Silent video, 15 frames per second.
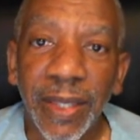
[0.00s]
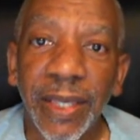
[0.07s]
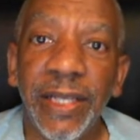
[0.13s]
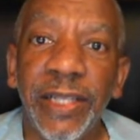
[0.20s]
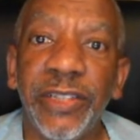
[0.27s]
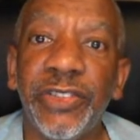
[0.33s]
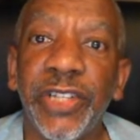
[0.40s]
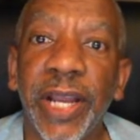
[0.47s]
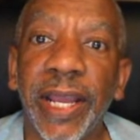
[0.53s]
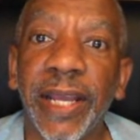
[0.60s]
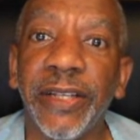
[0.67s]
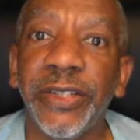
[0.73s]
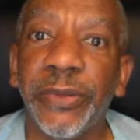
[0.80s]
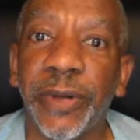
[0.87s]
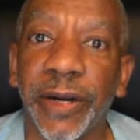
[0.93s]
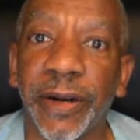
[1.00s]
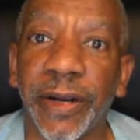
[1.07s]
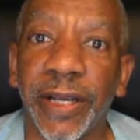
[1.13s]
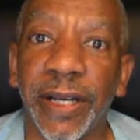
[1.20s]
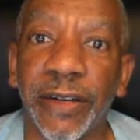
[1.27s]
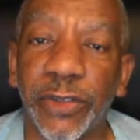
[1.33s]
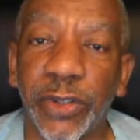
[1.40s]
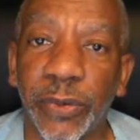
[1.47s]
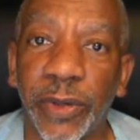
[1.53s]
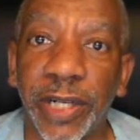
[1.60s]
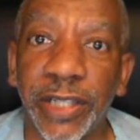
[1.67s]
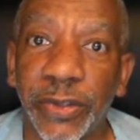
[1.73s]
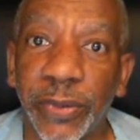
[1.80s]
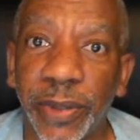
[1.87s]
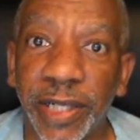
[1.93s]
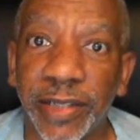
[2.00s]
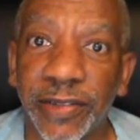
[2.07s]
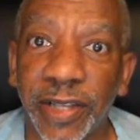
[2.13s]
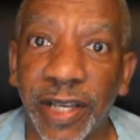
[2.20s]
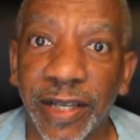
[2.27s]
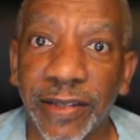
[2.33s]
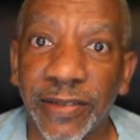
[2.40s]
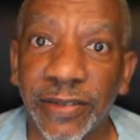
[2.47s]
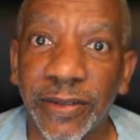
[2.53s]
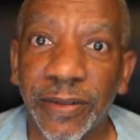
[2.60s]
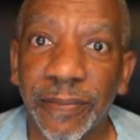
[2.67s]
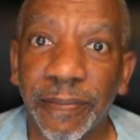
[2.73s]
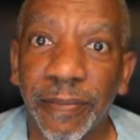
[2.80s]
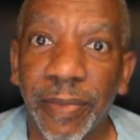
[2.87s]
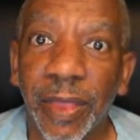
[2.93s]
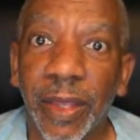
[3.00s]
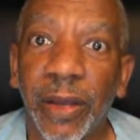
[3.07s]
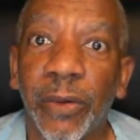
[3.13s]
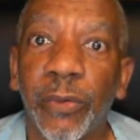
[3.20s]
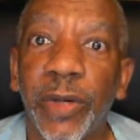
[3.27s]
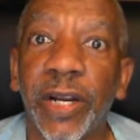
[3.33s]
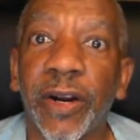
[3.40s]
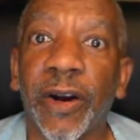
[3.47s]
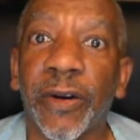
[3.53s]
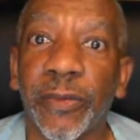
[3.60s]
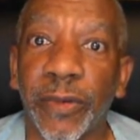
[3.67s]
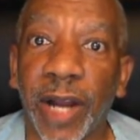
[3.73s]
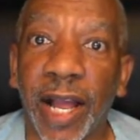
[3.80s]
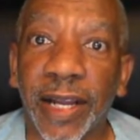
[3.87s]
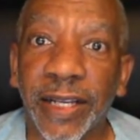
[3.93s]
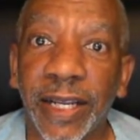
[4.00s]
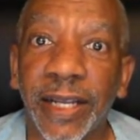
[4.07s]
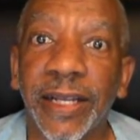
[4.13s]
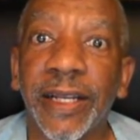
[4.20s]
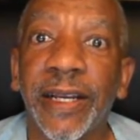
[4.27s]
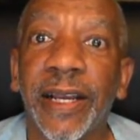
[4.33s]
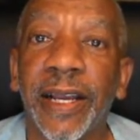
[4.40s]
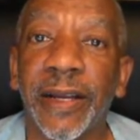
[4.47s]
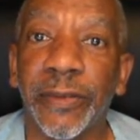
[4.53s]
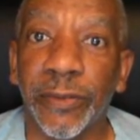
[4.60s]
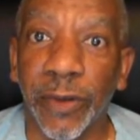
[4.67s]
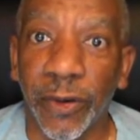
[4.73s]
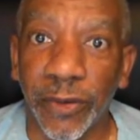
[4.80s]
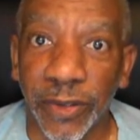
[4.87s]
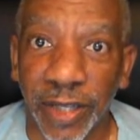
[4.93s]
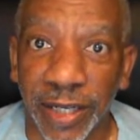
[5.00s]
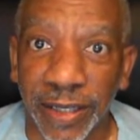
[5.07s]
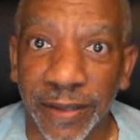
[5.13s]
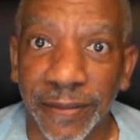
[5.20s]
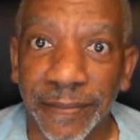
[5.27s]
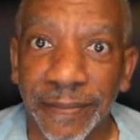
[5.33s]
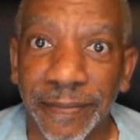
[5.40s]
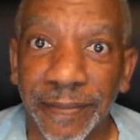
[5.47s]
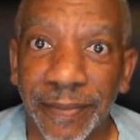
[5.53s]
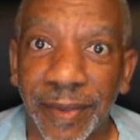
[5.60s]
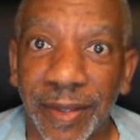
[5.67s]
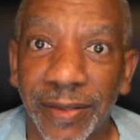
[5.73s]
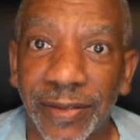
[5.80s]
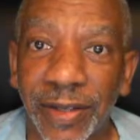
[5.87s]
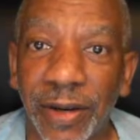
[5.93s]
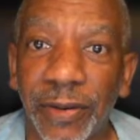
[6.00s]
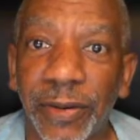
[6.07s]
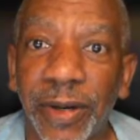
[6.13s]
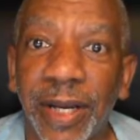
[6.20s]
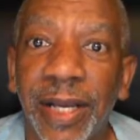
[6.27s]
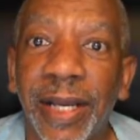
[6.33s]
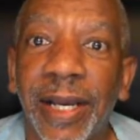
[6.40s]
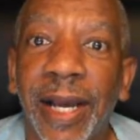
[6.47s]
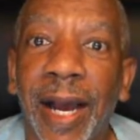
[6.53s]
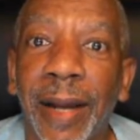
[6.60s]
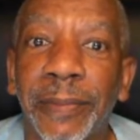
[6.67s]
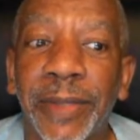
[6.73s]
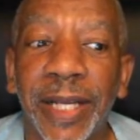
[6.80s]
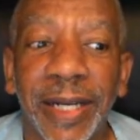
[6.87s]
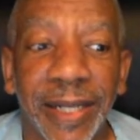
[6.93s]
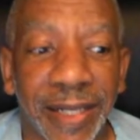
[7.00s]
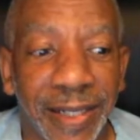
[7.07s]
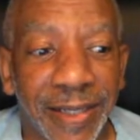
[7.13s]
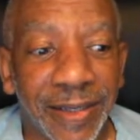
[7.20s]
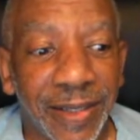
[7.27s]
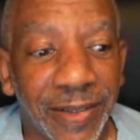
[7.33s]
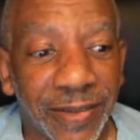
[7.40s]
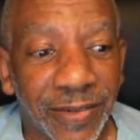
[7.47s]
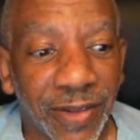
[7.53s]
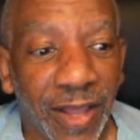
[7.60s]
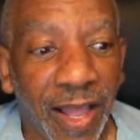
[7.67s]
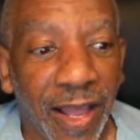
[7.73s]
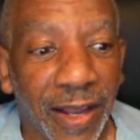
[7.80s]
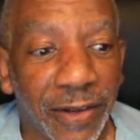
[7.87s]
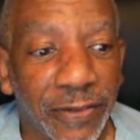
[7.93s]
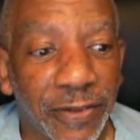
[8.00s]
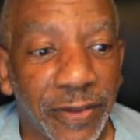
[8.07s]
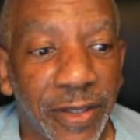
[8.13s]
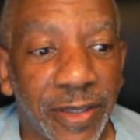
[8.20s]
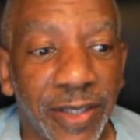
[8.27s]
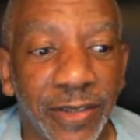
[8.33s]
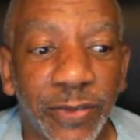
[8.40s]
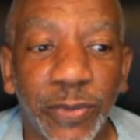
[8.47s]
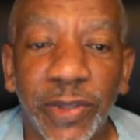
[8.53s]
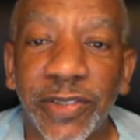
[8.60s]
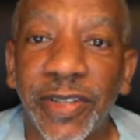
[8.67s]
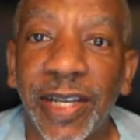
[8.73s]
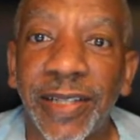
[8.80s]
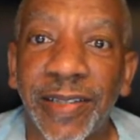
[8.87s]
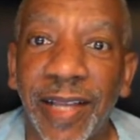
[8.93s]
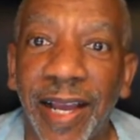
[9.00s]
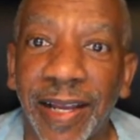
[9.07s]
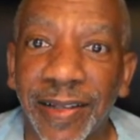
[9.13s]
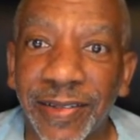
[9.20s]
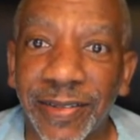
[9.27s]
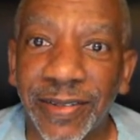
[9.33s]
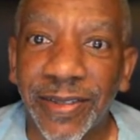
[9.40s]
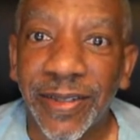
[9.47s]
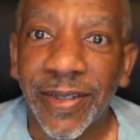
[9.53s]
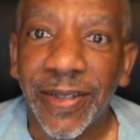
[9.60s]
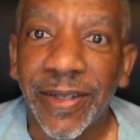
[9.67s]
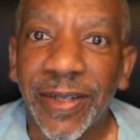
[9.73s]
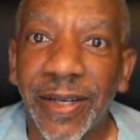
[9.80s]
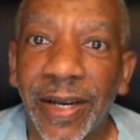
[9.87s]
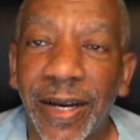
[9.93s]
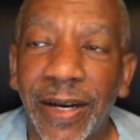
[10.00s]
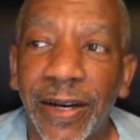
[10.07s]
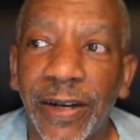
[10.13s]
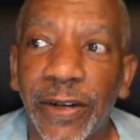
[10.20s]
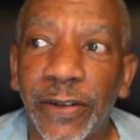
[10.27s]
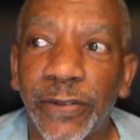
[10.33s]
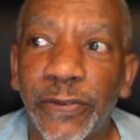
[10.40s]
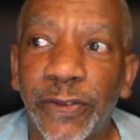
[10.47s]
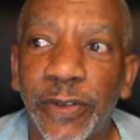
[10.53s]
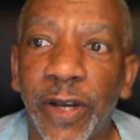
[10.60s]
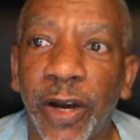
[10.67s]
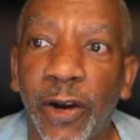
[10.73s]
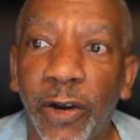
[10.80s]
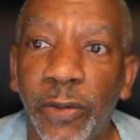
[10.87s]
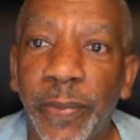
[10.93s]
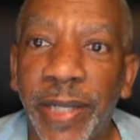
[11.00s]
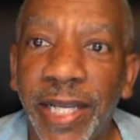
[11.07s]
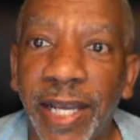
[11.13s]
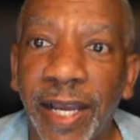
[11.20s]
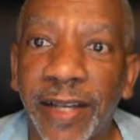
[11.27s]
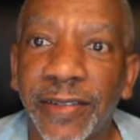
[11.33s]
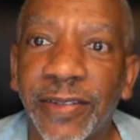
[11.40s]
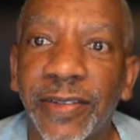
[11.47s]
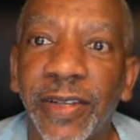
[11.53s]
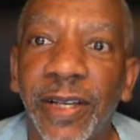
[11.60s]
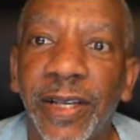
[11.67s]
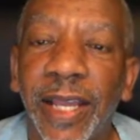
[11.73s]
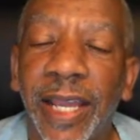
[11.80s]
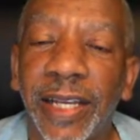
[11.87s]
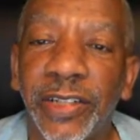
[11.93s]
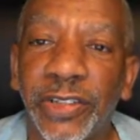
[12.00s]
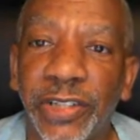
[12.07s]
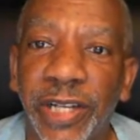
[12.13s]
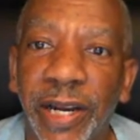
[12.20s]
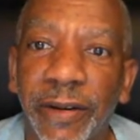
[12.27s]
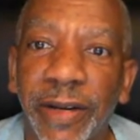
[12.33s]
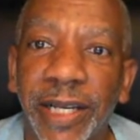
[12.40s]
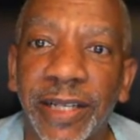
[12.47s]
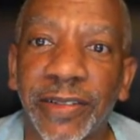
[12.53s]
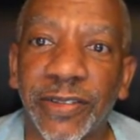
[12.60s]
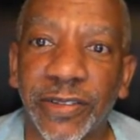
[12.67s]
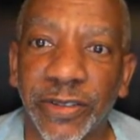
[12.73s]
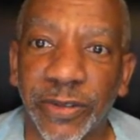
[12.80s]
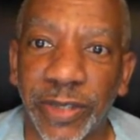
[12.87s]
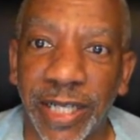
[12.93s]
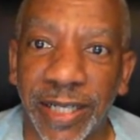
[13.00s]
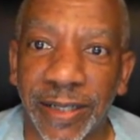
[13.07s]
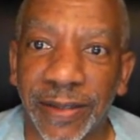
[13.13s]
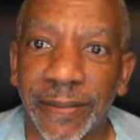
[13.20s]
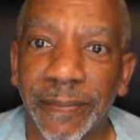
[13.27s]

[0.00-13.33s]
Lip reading: in January of 2026, we are rocking and rolling. So I'm going to end this live. This was a test of OBS and sharing a screen.